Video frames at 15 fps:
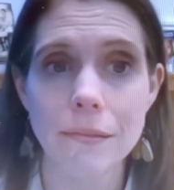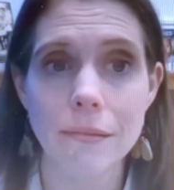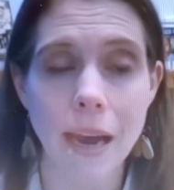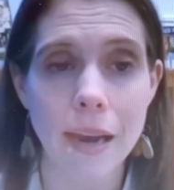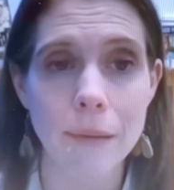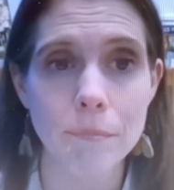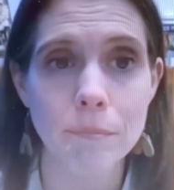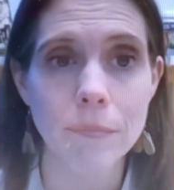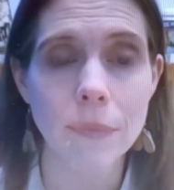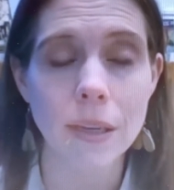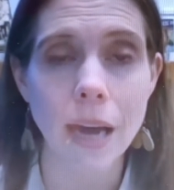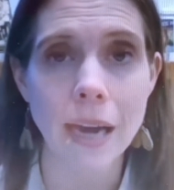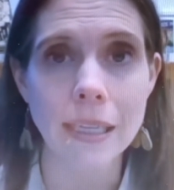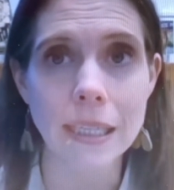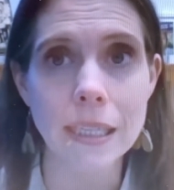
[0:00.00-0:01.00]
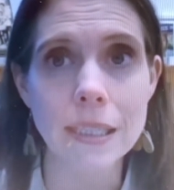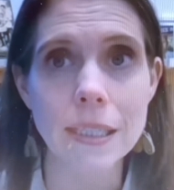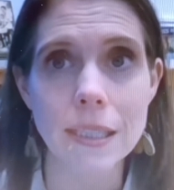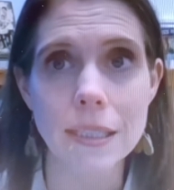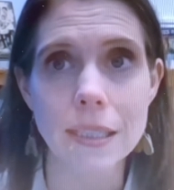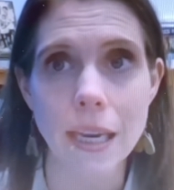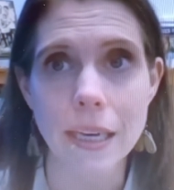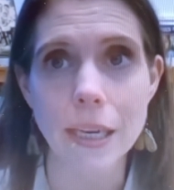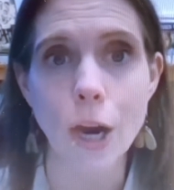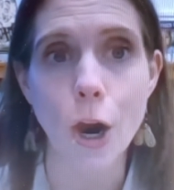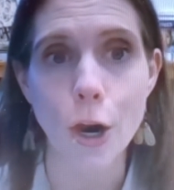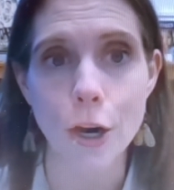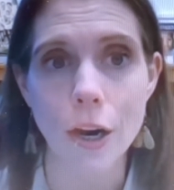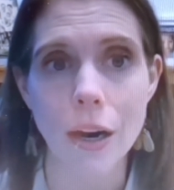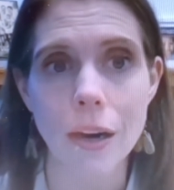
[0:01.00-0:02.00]
I need to study
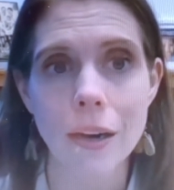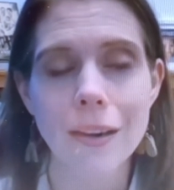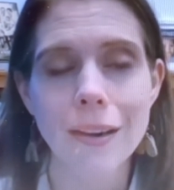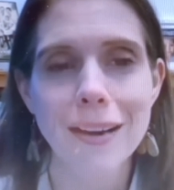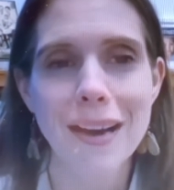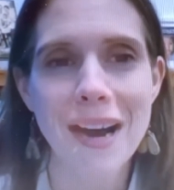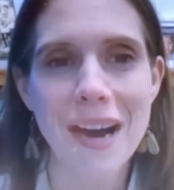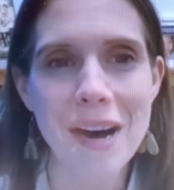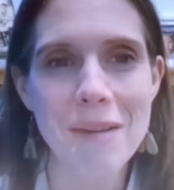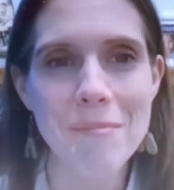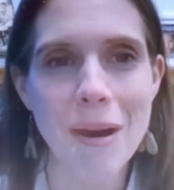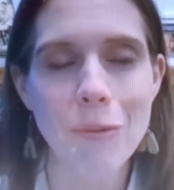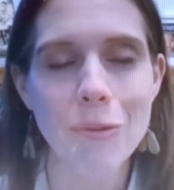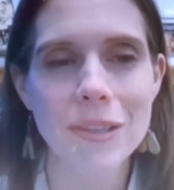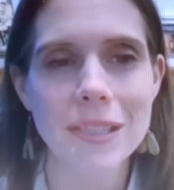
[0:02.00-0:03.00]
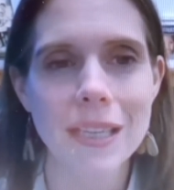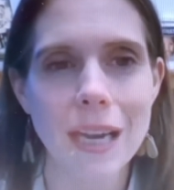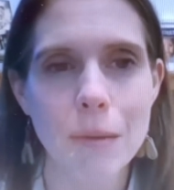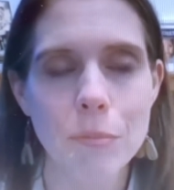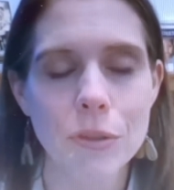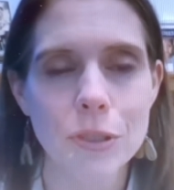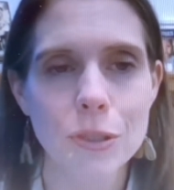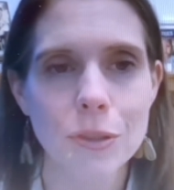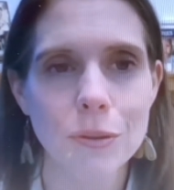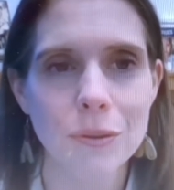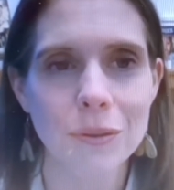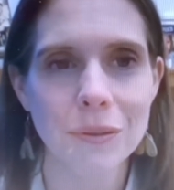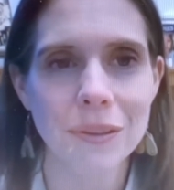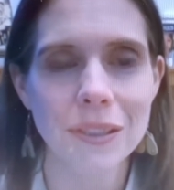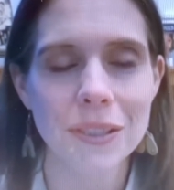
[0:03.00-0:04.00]
harder. I wasn't able
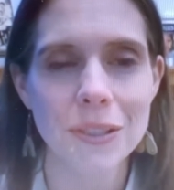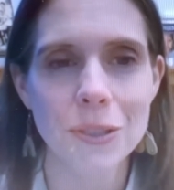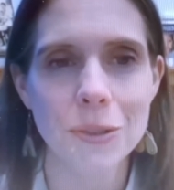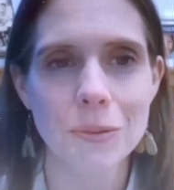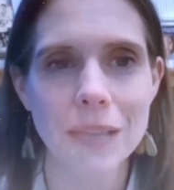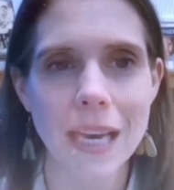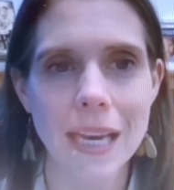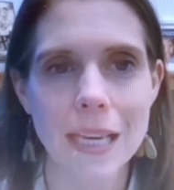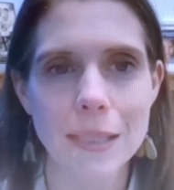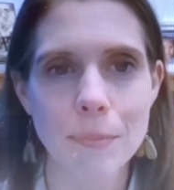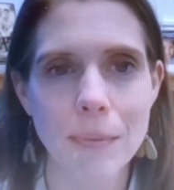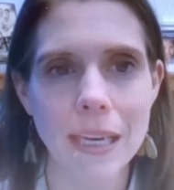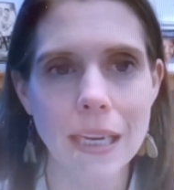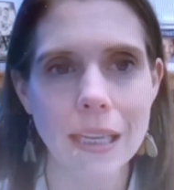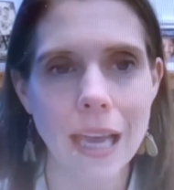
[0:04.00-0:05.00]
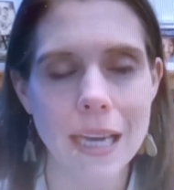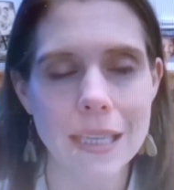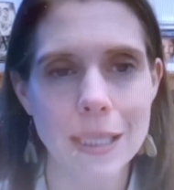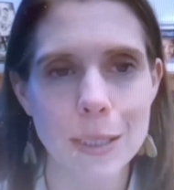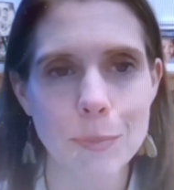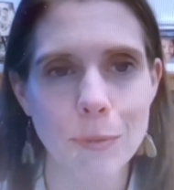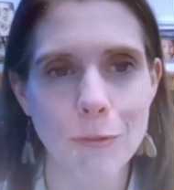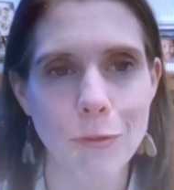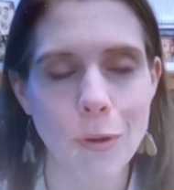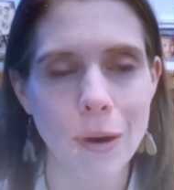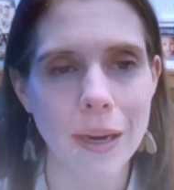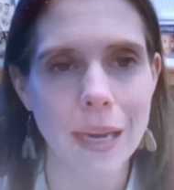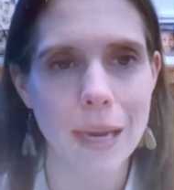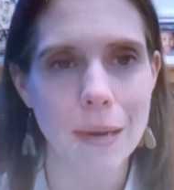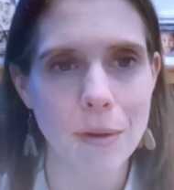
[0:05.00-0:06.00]
to take as many classes before I
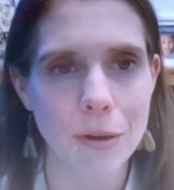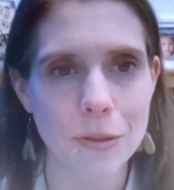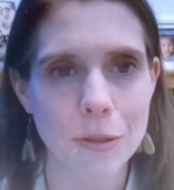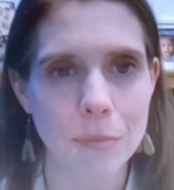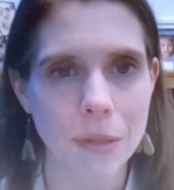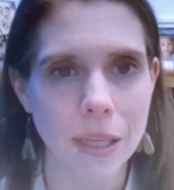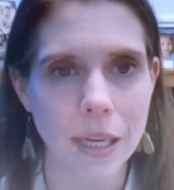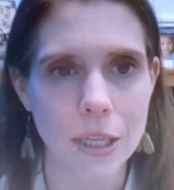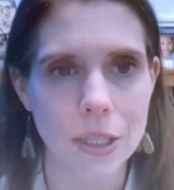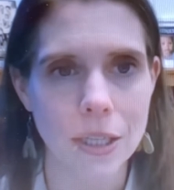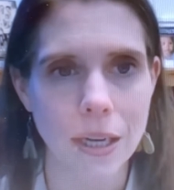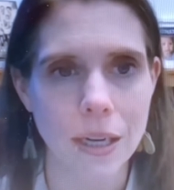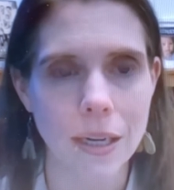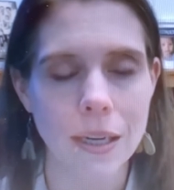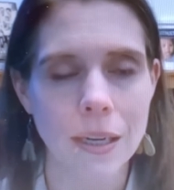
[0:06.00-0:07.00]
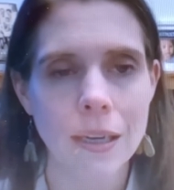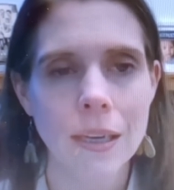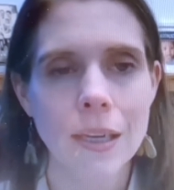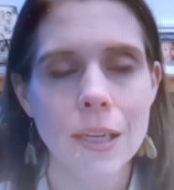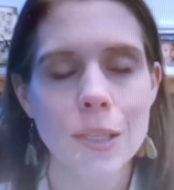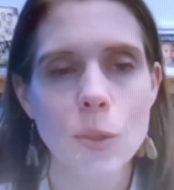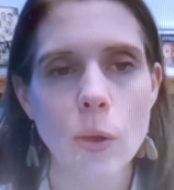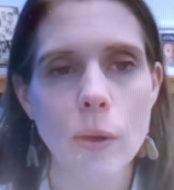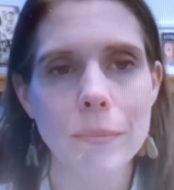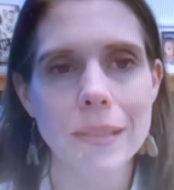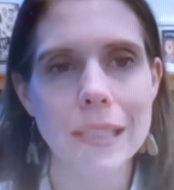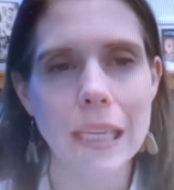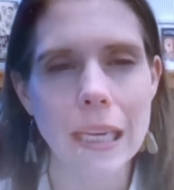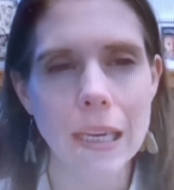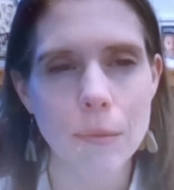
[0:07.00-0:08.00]
came to Malaysia, so I'm
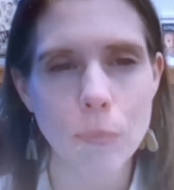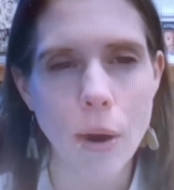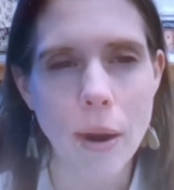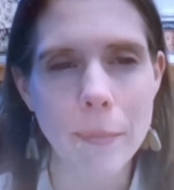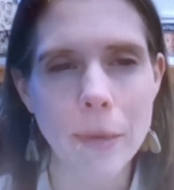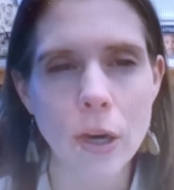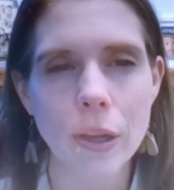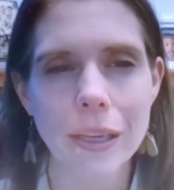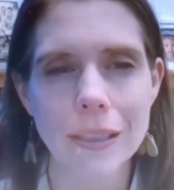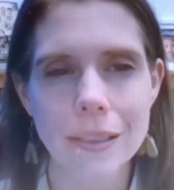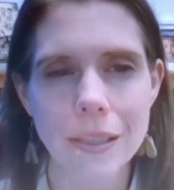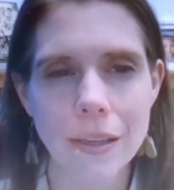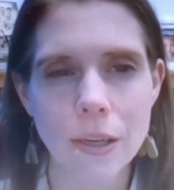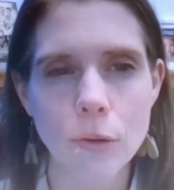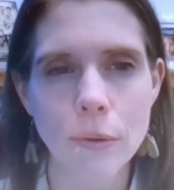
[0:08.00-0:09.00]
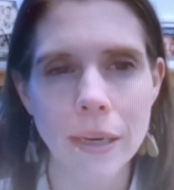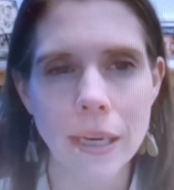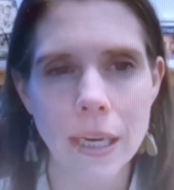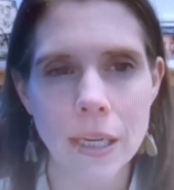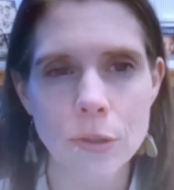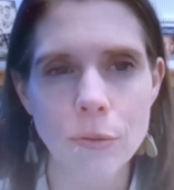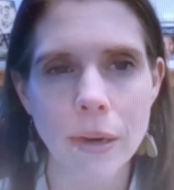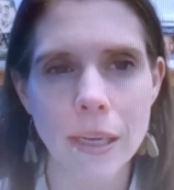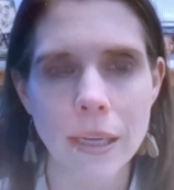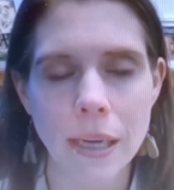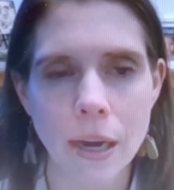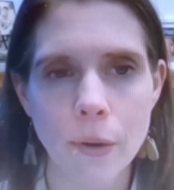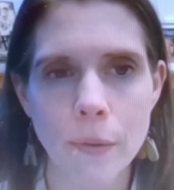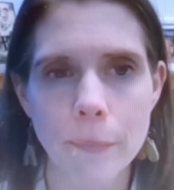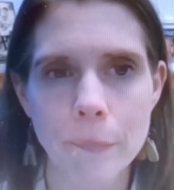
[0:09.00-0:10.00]
sticking primarily to the greetings right
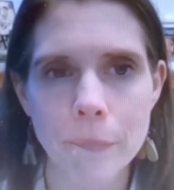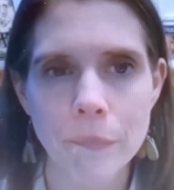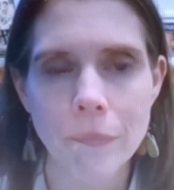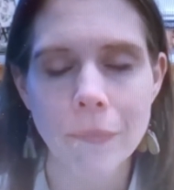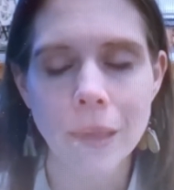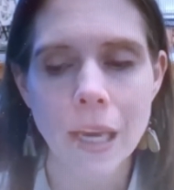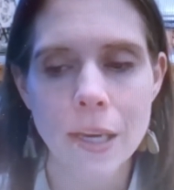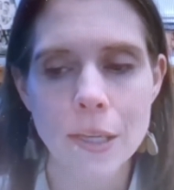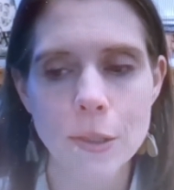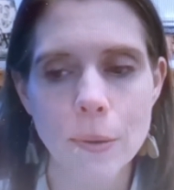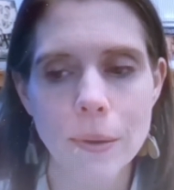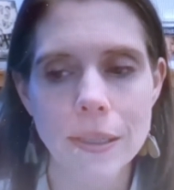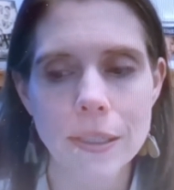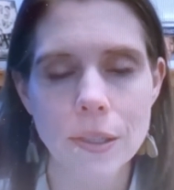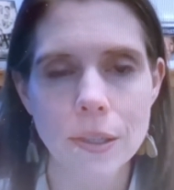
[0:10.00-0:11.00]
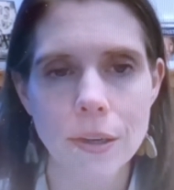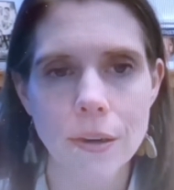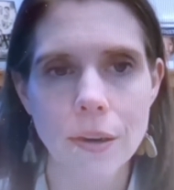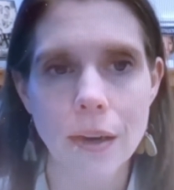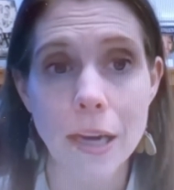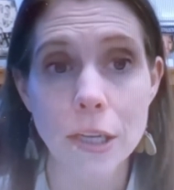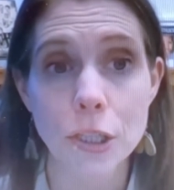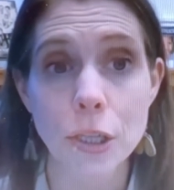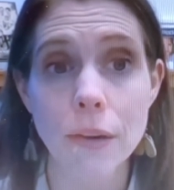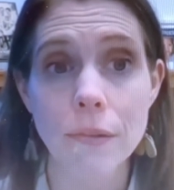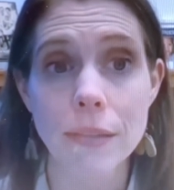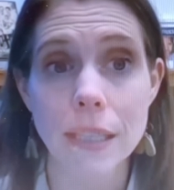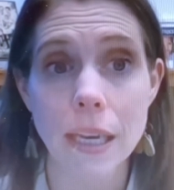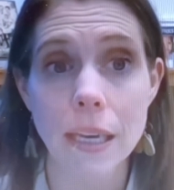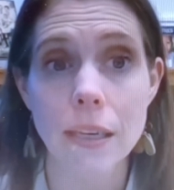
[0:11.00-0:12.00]
now. So I should have
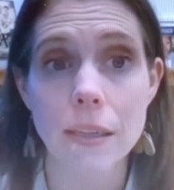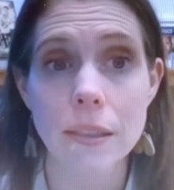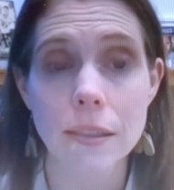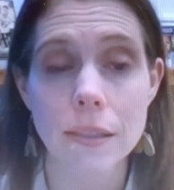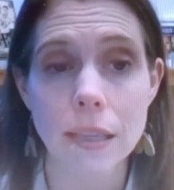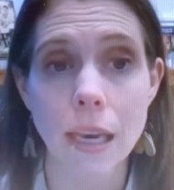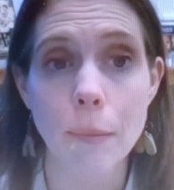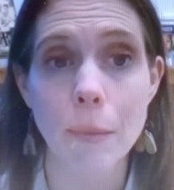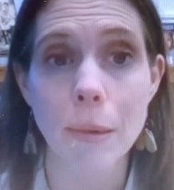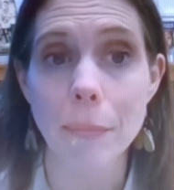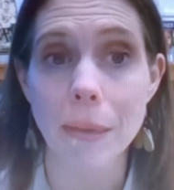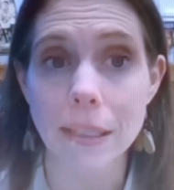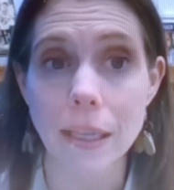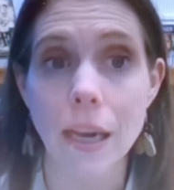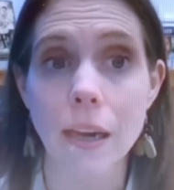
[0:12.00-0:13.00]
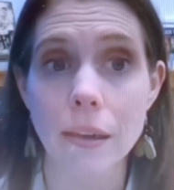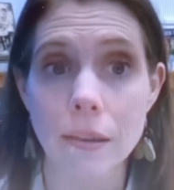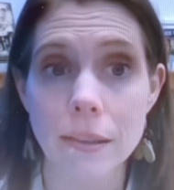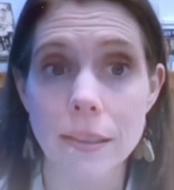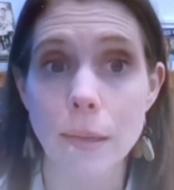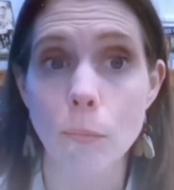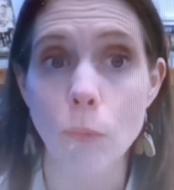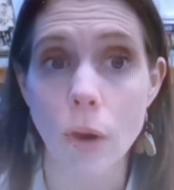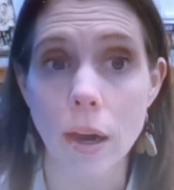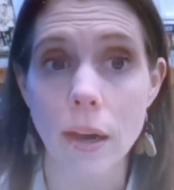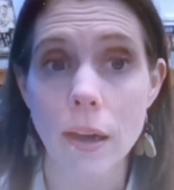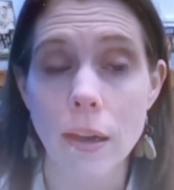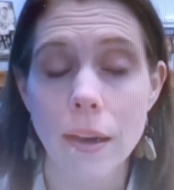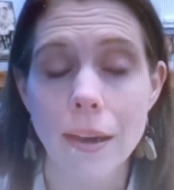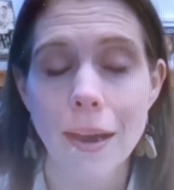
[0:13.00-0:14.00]
said Jabatan semua.
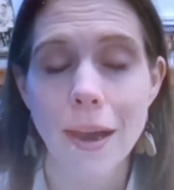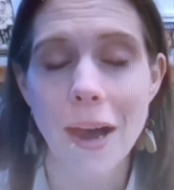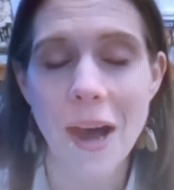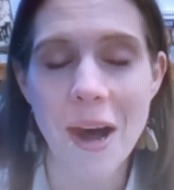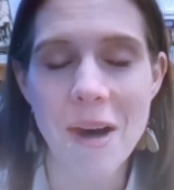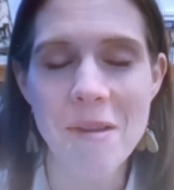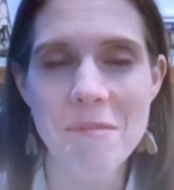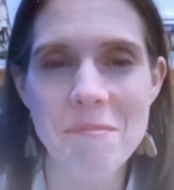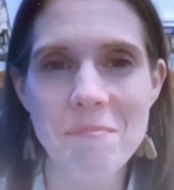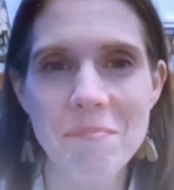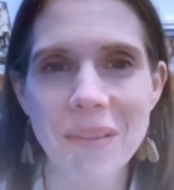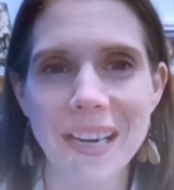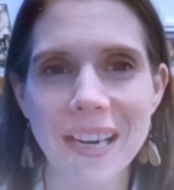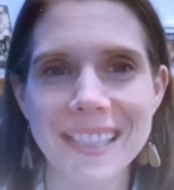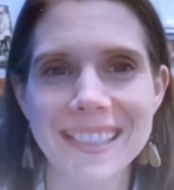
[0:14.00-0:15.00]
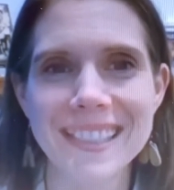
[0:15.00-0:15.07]
But